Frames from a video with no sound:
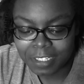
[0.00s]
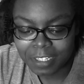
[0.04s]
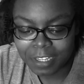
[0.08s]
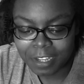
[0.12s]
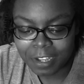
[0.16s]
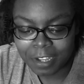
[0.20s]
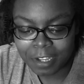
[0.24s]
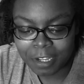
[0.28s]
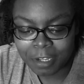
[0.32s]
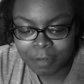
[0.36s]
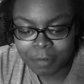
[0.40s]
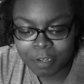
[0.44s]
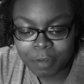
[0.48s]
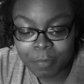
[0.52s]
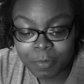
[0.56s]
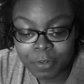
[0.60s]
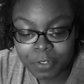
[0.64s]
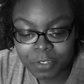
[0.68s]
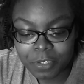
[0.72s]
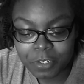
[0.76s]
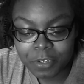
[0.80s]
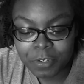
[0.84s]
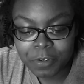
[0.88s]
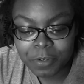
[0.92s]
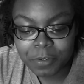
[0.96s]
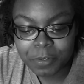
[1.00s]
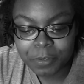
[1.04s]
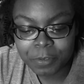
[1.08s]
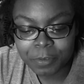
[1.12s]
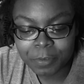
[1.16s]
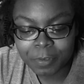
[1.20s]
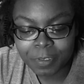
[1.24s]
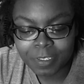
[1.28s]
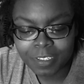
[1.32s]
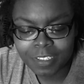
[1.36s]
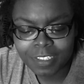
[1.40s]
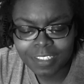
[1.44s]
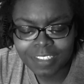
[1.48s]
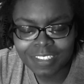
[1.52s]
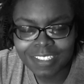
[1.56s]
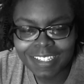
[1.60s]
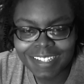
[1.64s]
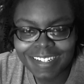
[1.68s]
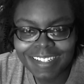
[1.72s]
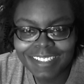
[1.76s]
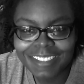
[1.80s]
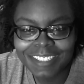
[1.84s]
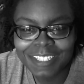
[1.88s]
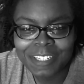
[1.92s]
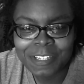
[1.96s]
Number two is
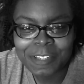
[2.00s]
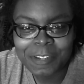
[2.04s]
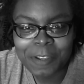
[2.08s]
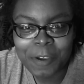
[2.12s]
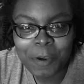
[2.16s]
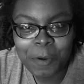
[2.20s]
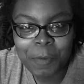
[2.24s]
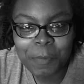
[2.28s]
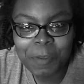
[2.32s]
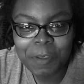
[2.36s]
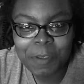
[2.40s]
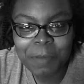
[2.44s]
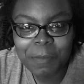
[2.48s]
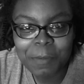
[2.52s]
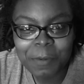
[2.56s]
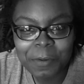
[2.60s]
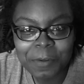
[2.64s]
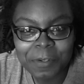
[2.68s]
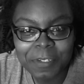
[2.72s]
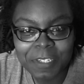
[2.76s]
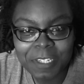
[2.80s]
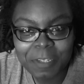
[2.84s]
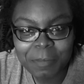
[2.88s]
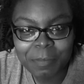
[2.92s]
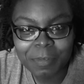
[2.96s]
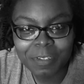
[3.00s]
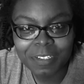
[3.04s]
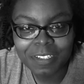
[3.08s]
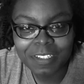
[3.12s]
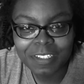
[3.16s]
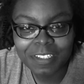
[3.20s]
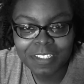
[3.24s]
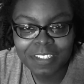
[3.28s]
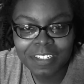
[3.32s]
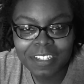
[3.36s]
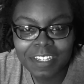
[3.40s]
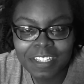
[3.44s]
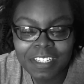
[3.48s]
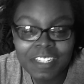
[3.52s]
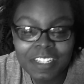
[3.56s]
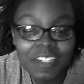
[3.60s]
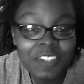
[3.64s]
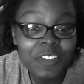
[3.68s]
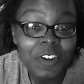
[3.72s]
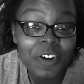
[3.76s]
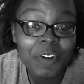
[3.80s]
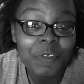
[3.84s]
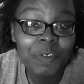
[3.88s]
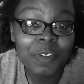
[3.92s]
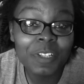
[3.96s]
getting to know people deeply. And these
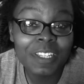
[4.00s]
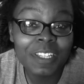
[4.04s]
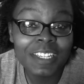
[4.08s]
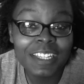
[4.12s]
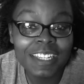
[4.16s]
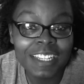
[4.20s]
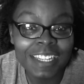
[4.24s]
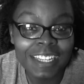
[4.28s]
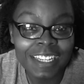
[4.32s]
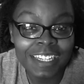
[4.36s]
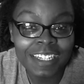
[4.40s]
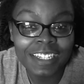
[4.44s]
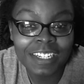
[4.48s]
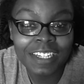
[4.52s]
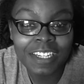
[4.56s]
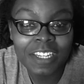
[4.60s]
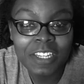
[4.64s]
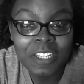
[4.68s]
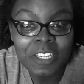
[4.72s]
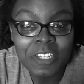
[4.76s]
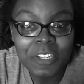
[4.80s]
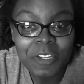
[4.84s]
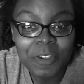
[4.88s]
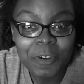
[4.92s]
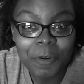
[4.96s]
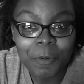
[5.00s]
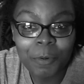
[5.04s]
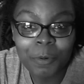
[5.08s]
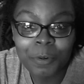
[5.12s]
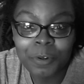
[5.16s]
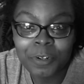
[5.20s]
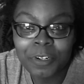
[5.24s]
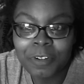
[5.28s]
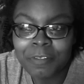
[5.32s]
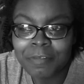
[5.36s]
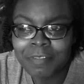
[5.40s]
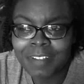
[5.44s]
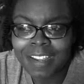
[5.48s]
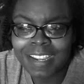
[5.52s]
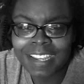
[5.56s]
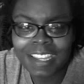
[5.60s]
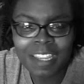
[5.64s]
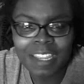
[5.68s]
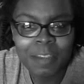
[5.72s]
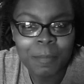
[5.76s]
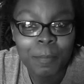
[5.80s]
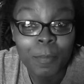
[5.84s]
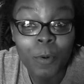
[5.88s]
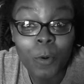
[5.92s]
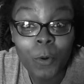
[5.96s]
aren't really in order of like
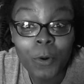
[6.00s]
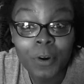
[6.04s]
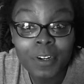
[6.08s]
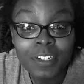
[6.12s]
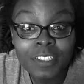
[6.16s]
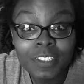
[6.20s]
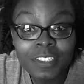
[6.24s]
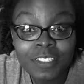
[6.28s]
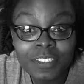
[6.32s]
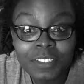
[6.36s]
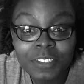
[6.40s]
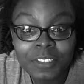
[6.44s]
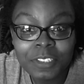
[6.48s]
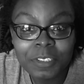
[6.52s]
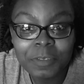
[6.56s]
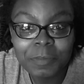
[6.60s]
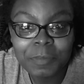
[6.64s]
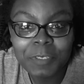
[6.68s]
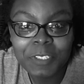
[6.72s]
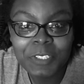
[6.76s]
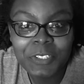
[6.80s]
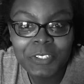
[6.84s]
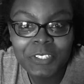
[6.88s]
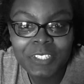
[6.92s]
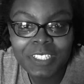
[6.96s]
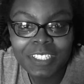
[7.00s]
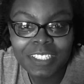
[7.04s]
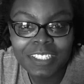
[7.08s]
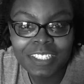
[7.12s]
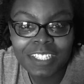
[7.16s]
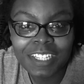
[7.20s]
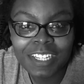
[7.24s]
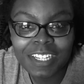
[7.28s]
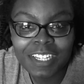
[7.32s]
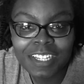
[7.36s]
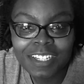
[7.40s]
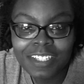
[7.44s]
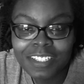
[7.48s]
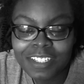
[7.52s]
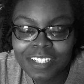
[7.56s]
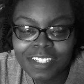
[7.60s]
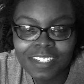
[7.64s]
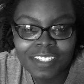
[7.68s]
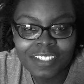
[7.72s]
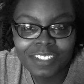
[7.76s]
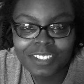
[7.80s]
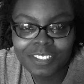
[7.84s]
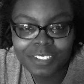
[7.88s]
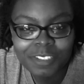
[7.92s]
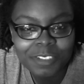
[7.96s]
importance to me or anything. I
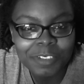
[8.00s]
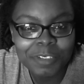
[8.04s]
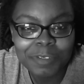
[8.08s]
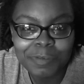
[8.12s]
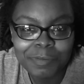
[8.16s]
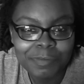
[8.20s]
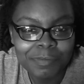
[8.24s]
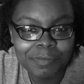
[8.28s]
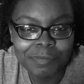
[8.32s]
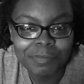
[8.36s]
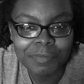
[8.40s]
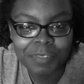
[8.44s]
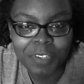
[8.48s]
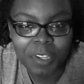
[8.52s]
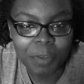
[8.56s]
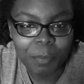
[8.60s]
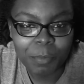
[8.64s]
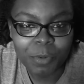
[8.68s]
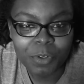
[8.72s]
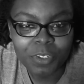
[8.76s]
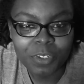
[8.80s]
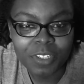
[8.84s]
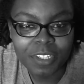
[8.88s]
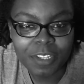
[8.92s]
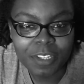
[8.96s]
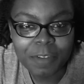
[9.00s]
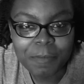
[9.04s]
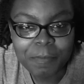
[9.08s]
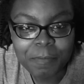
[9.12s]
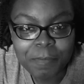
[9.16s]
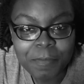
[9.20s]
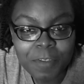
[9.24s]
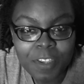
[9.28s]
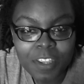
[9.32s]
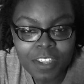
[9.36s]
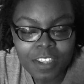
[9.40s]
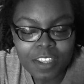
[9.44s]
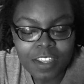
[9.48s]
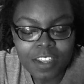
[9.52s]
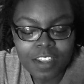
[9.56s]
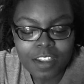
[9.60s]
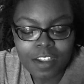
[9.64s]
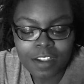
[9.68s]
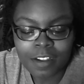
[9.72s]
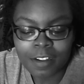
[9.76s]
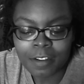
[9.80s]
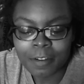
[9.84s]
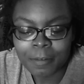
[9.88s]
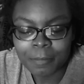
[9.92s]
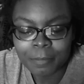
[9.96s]
just numbered them.
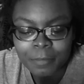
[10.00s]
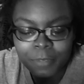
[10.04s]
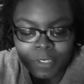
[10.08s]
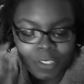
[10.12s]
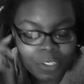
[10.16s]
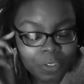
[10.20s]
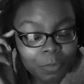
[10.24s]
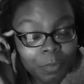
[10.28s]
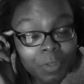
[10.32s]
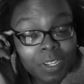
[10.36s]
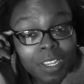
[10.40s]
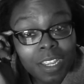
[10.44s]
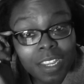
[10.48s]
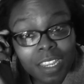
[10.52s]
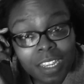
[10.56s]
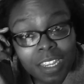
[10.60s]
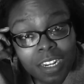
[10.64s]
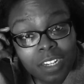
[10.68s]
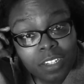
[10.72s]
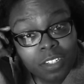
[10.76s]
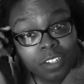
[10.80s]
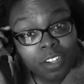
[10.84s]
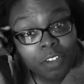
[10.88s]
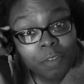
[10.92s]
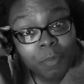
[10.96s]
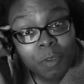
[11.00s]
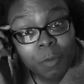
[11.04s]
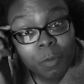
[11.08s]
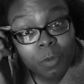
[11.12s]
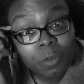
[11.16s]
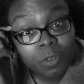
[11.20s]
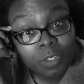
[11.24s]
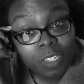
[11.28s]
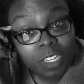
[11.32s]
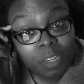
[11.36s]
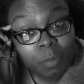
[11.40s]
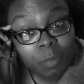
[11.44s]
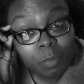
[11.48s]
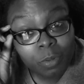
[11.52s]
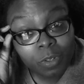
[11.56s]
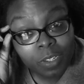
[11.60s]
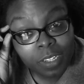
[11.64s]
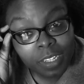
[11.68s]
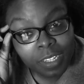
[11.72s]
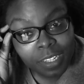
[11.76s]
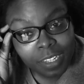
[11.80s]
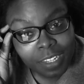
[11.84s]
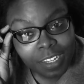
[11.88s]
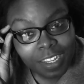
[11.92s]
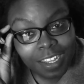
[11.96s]
But yeah, getting to know people
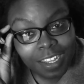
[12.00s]
deeply.